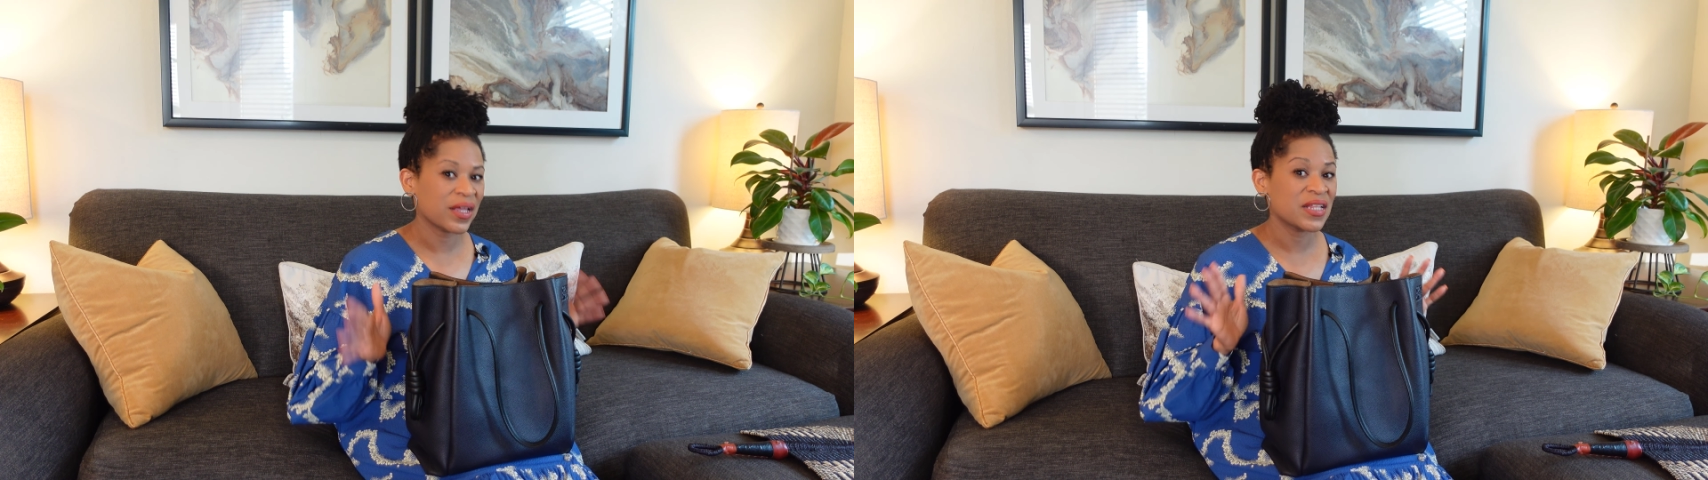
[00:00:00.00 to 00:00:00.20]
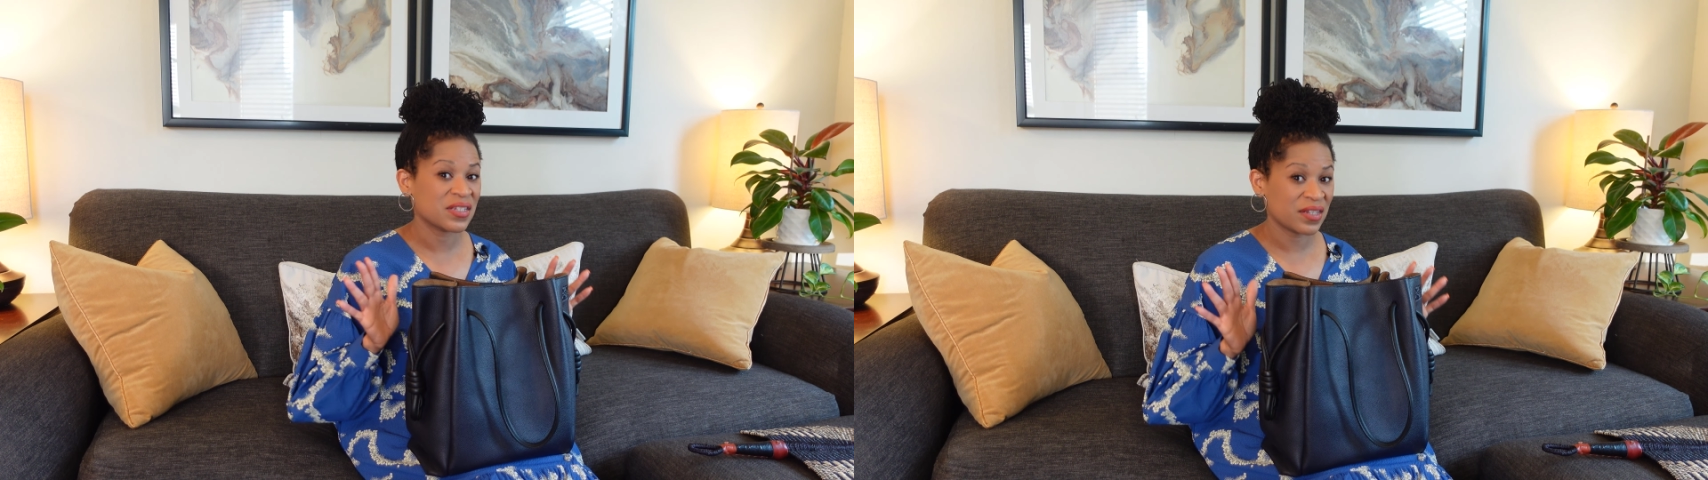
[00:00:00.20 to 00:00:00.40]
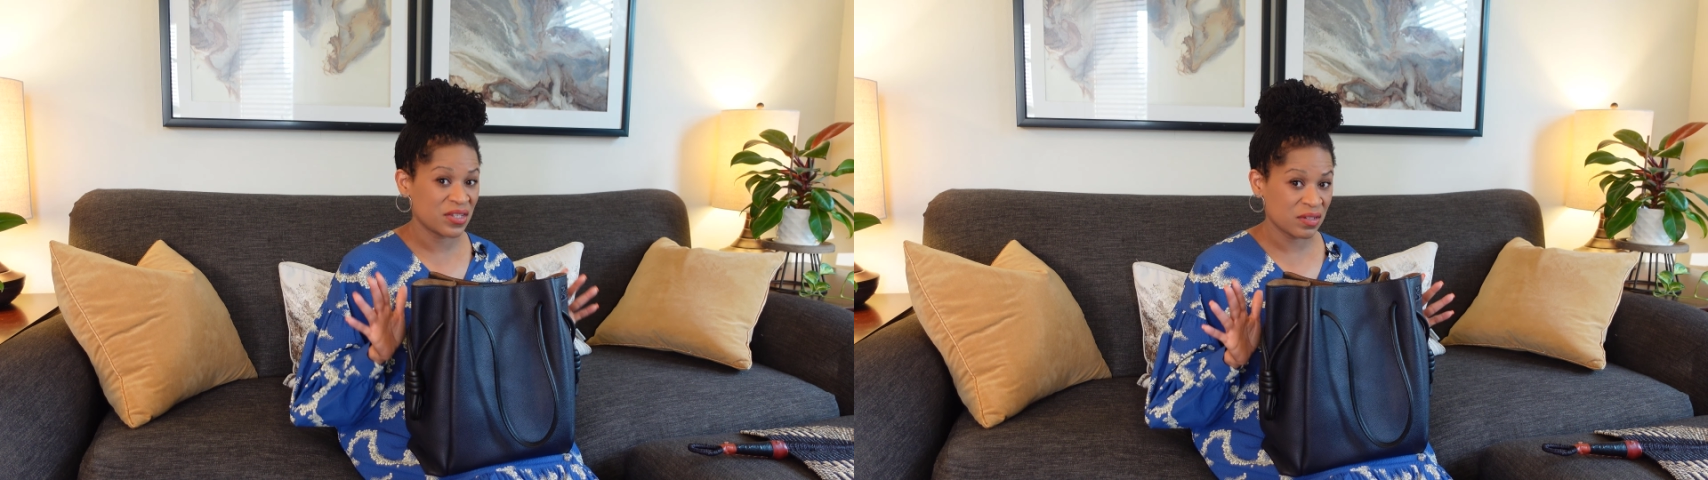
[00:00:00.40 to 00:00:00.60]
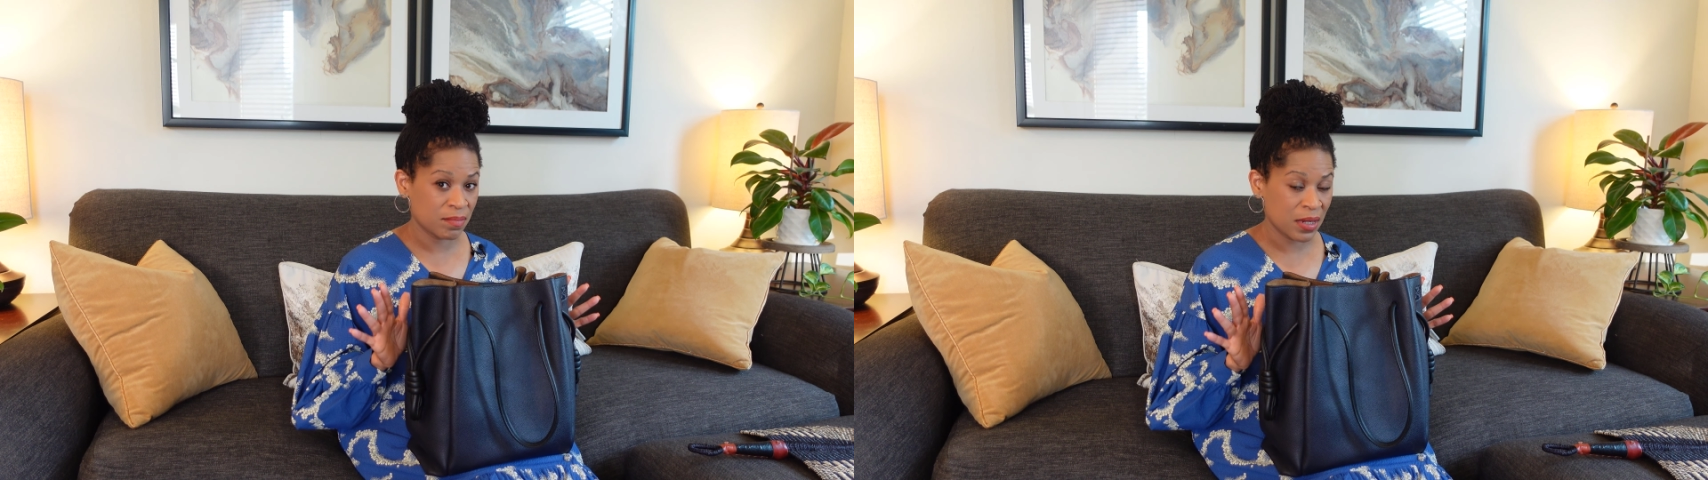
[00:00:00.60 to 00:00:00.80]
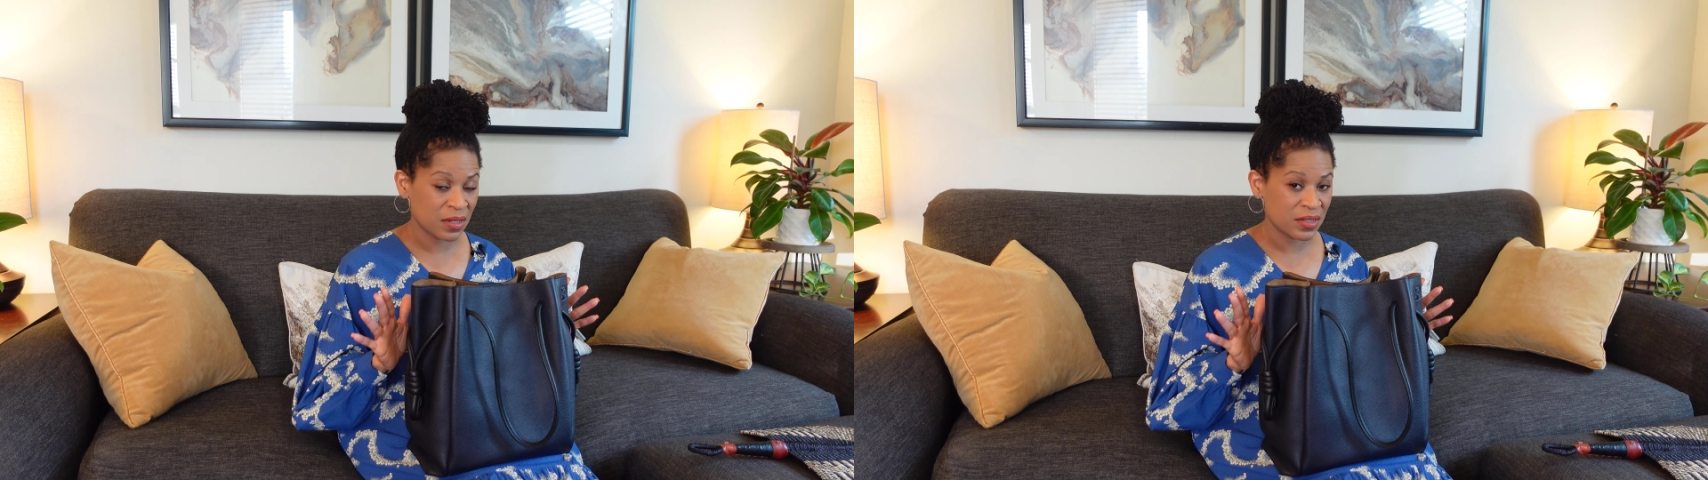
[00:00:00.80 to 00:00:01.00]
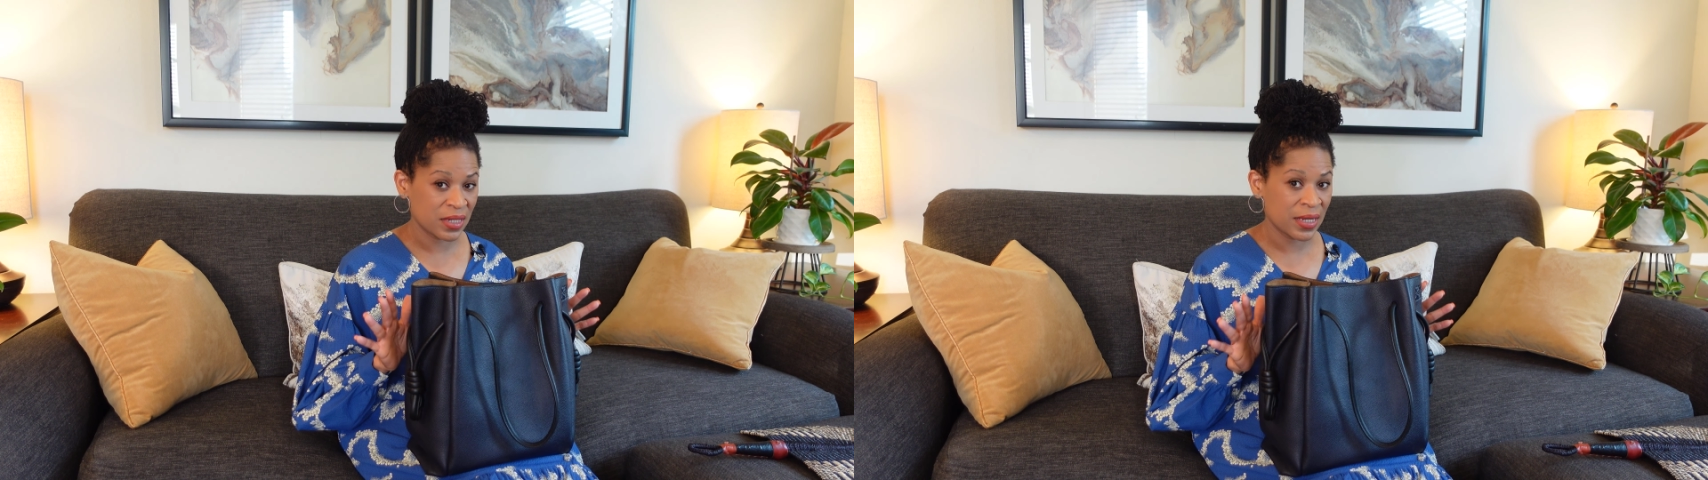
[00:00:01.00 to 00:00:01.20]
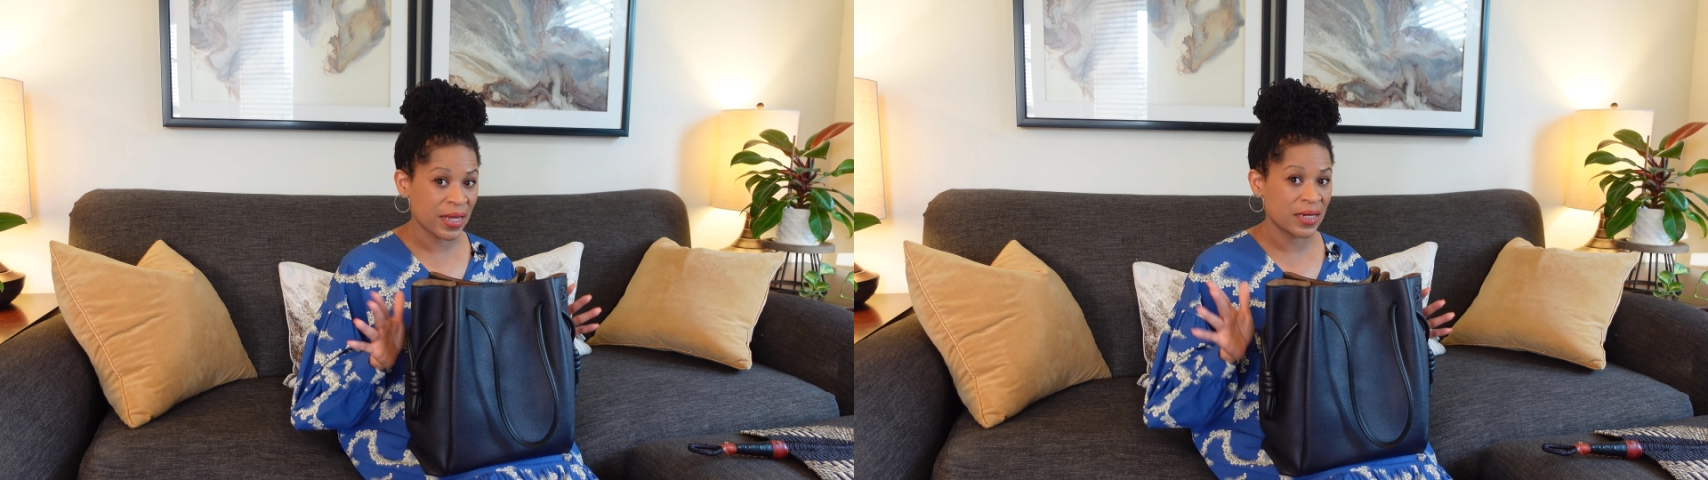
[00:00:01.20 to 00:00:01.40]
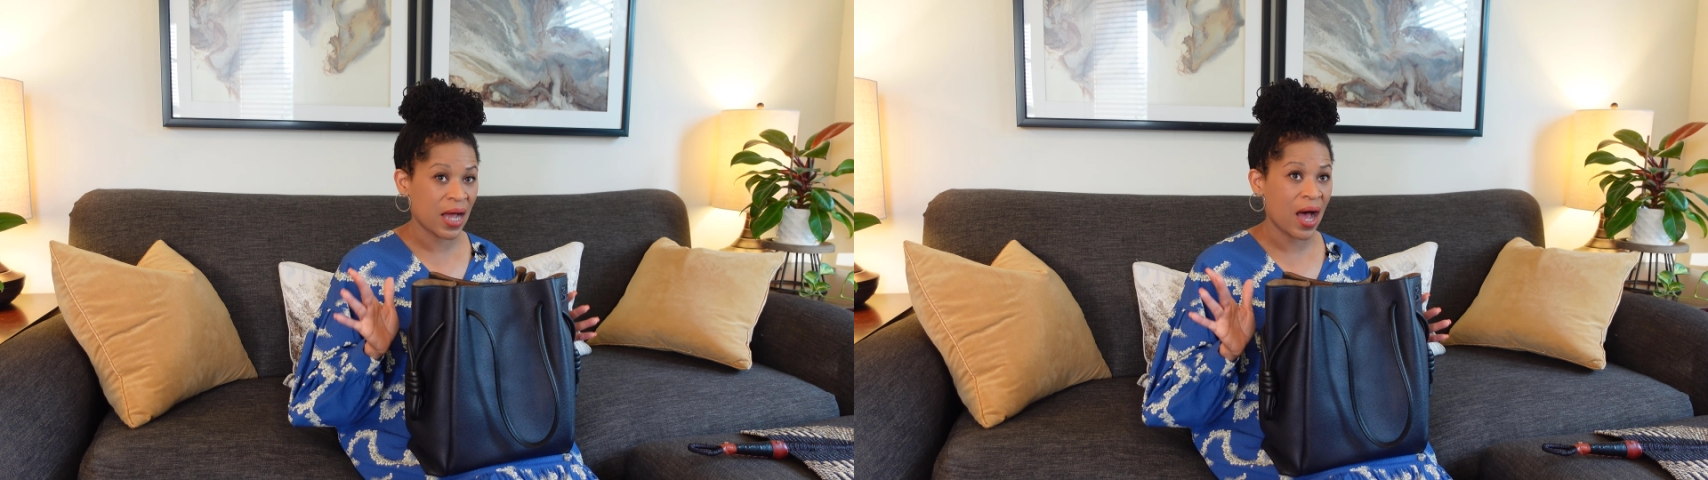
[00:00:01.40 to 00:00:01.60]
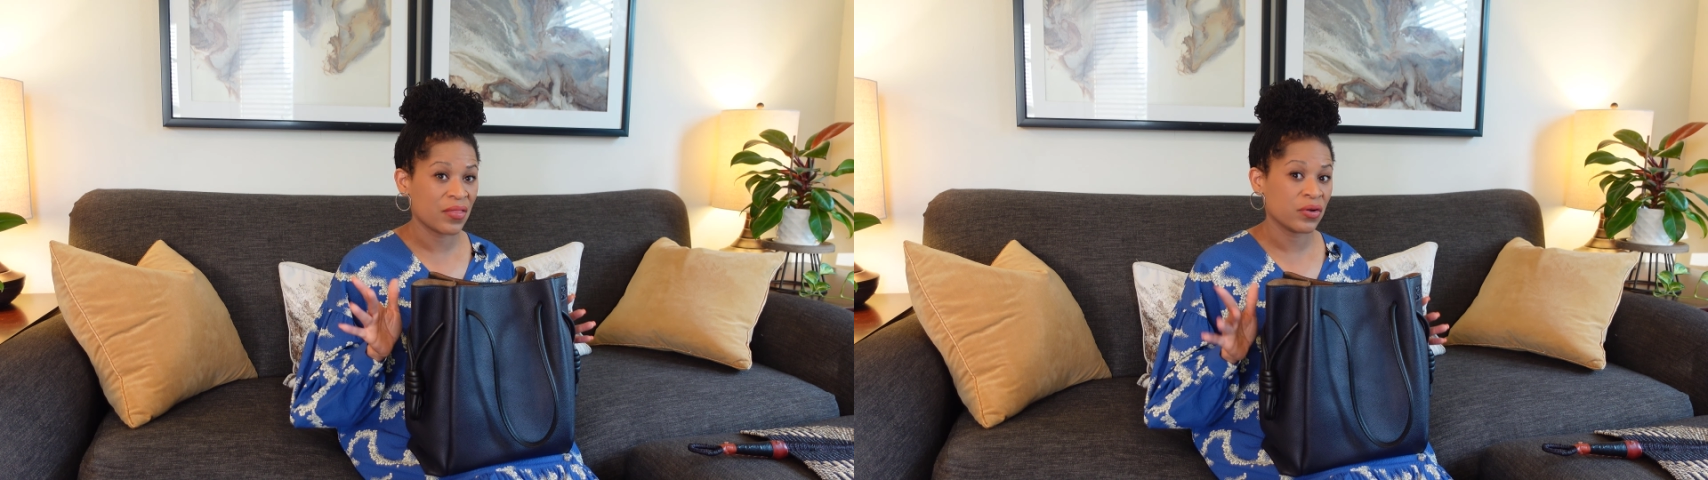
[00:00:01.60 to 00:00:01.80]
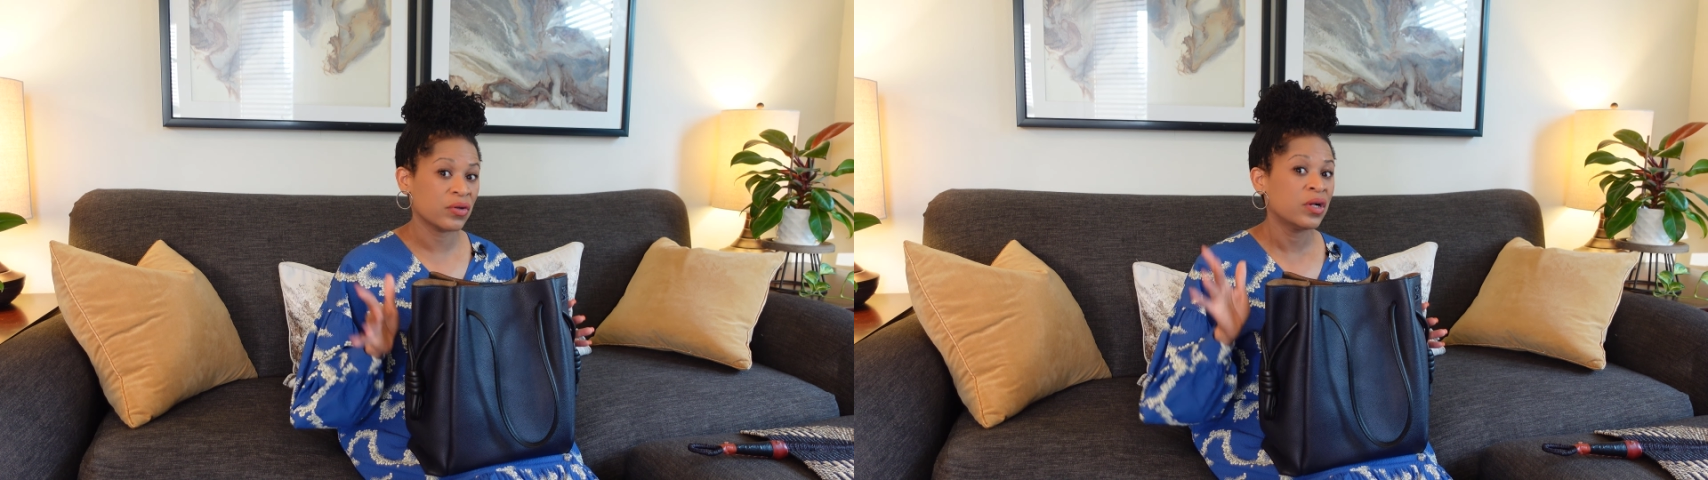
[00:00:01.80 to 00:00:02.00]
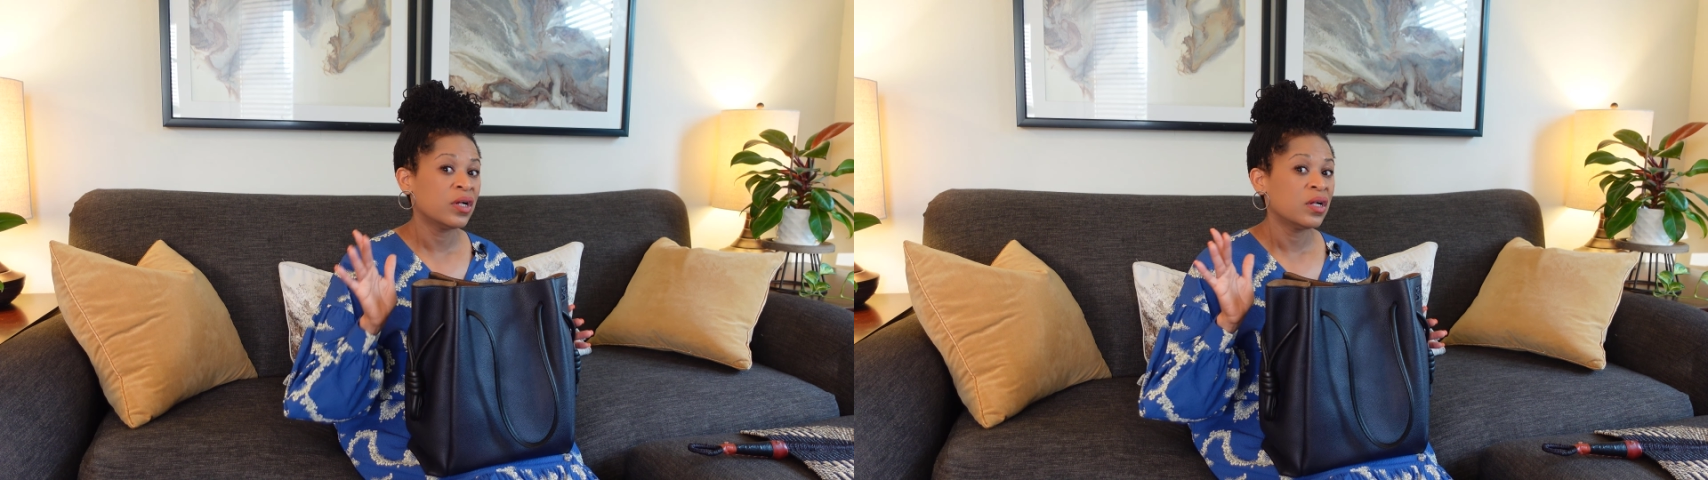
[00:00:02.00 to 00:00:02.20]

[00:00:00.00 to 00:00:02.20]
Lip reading: cancellation policy and either